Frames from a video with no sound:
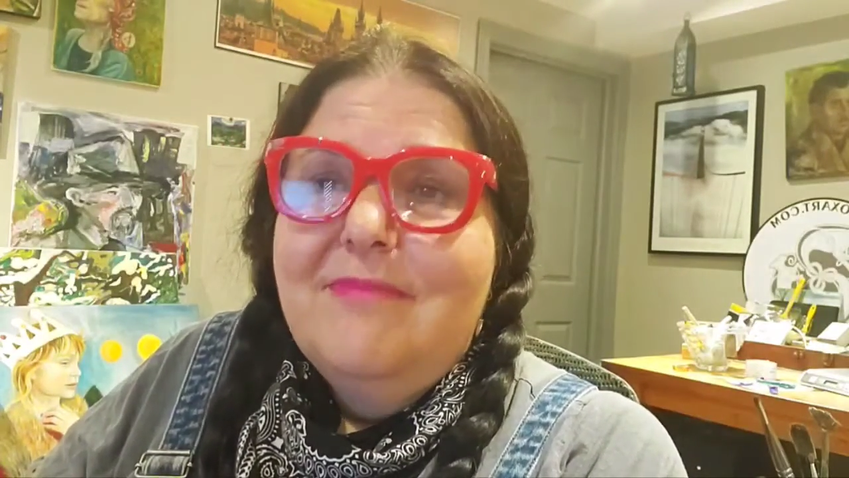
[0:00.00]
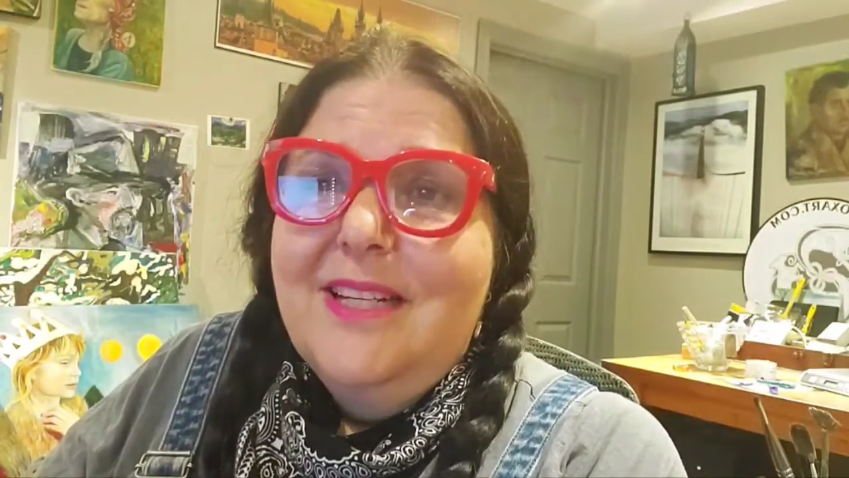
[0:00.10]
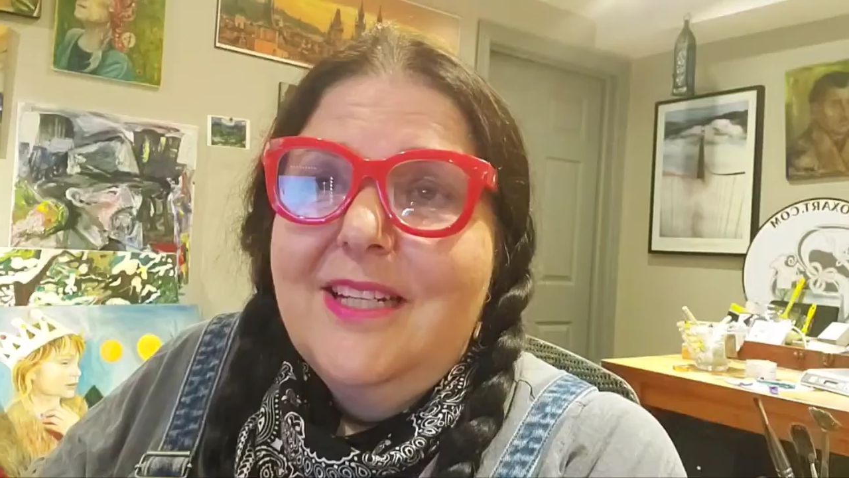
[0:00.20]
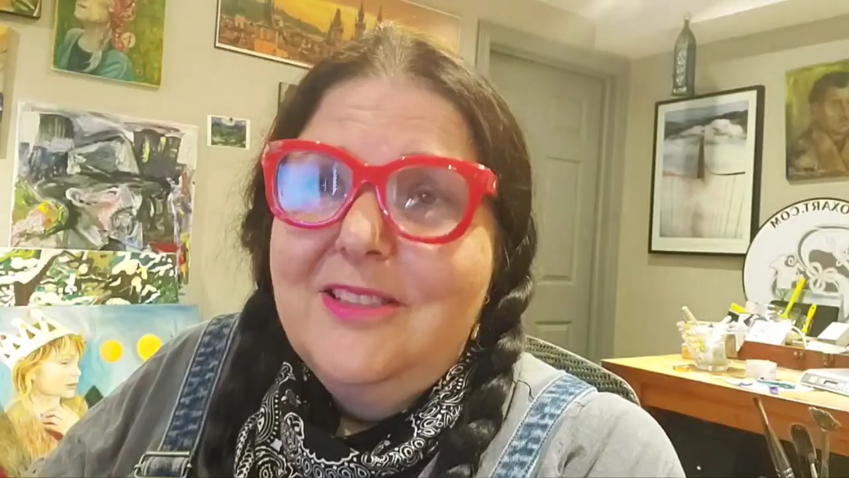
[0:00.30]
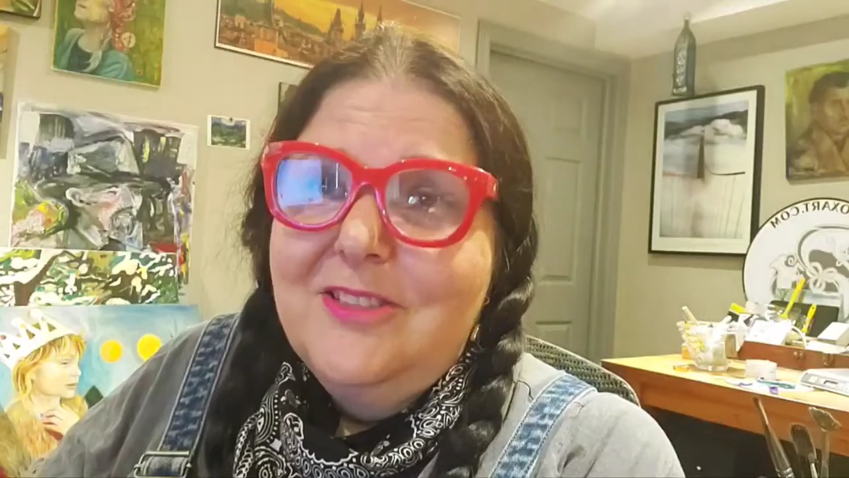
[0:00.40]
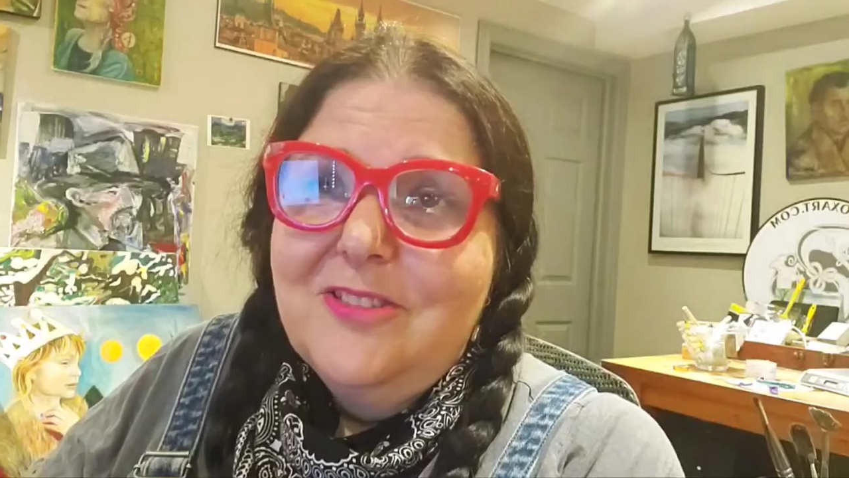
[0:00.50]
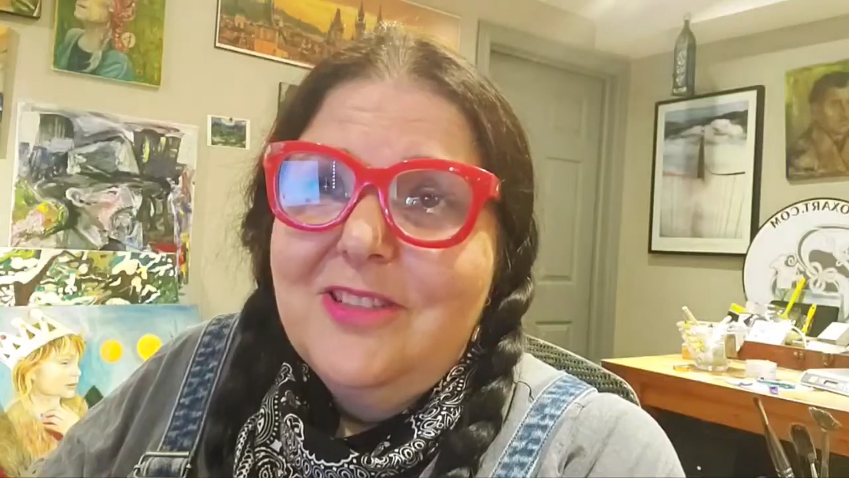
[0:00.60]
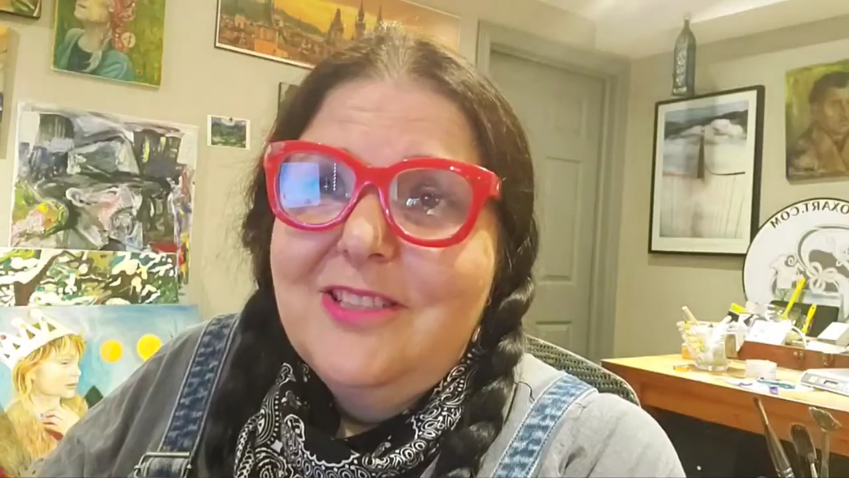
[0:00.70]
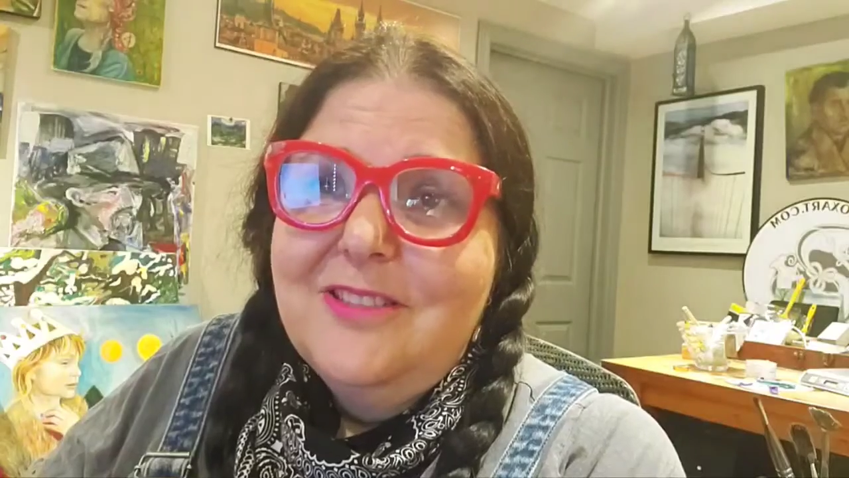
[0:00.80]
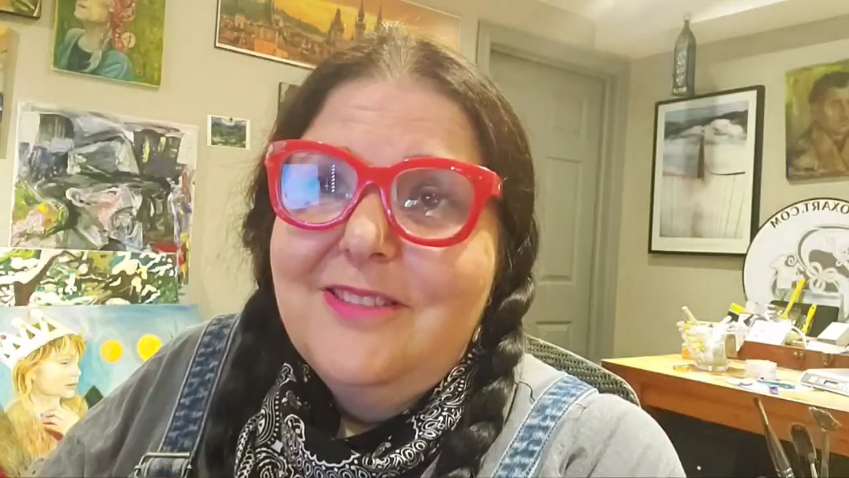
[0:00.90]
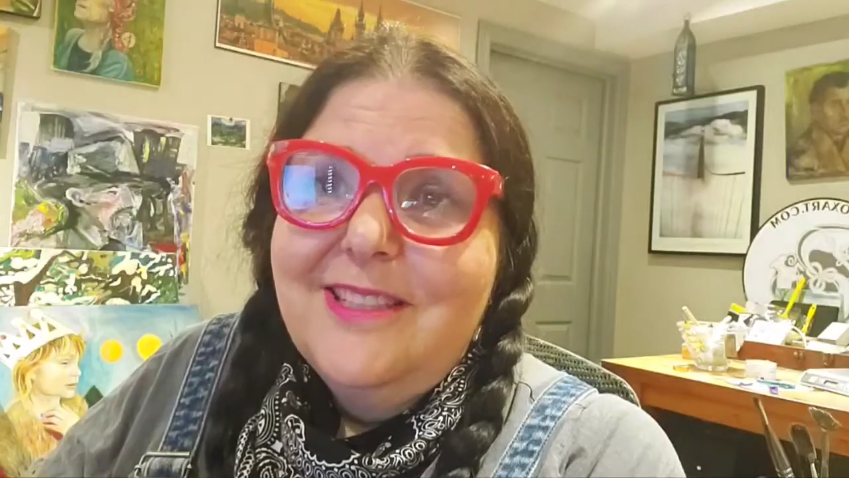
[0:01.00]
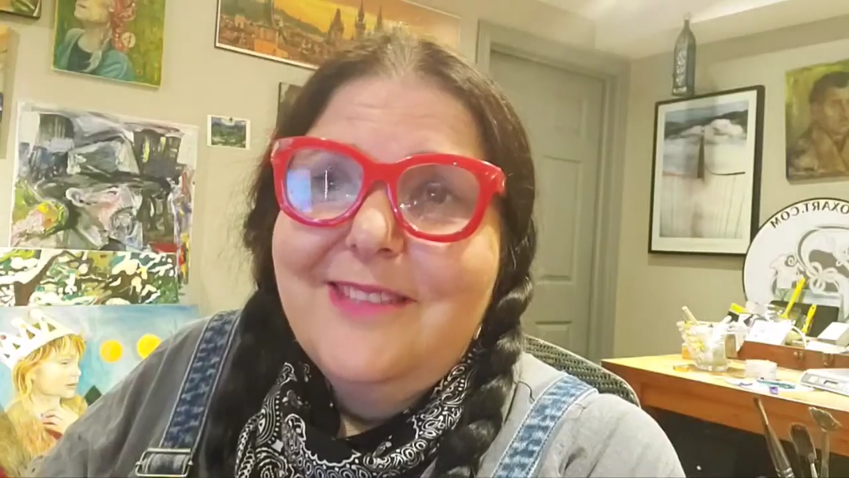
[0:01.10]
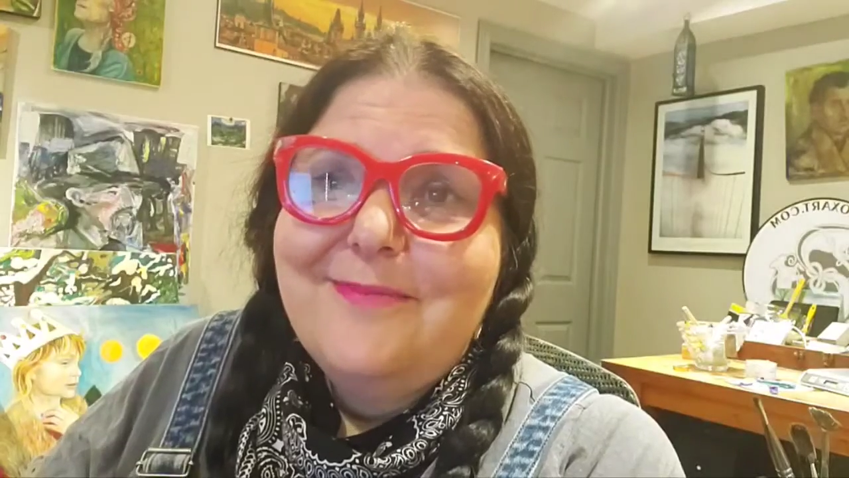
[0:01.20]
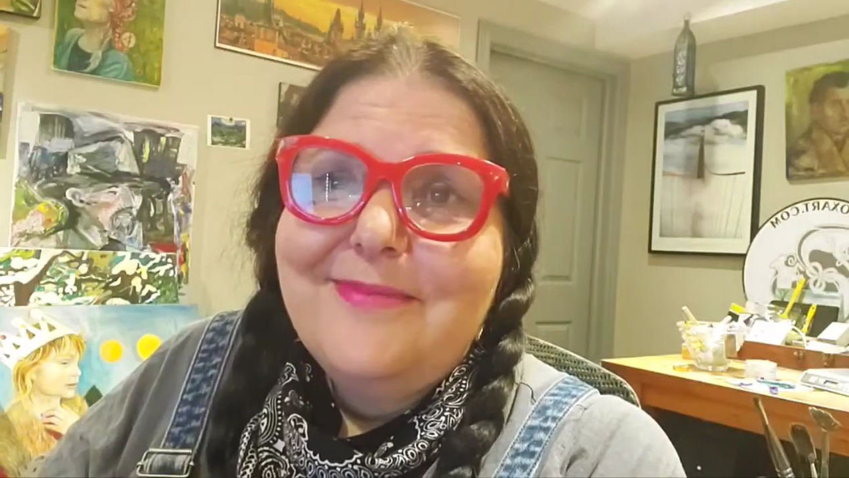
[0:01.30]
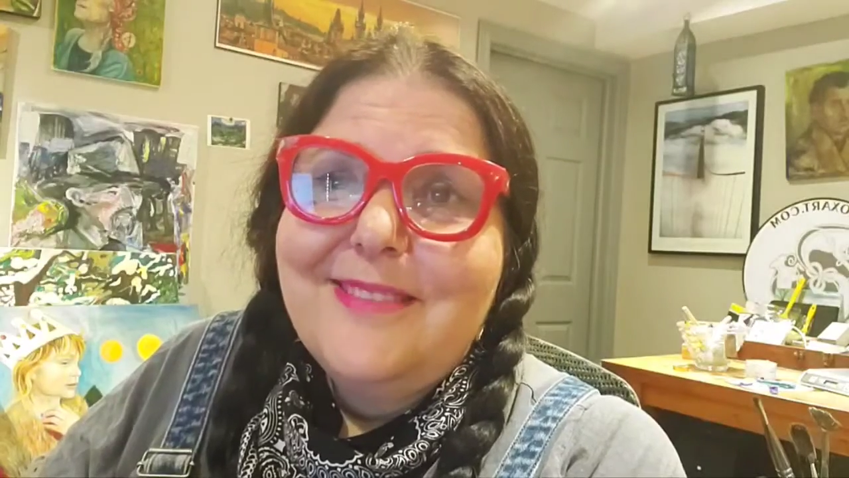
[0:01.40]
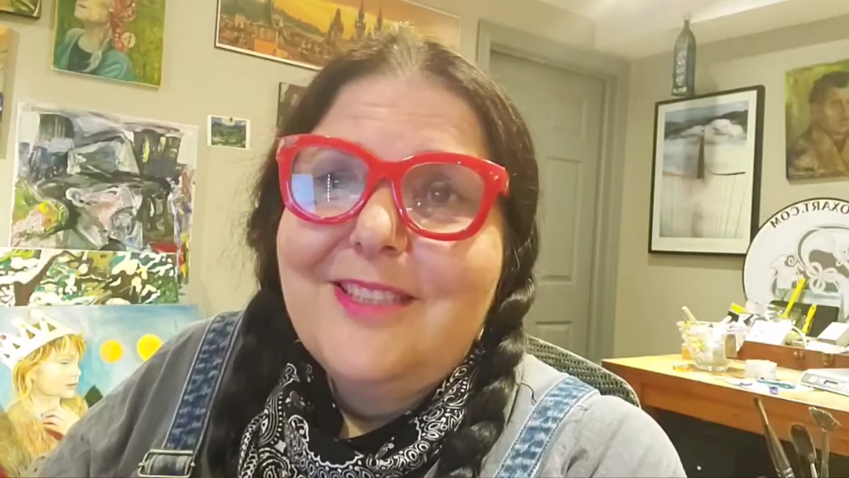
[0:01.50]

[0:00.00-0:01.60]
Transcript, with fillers: i enjoy doing them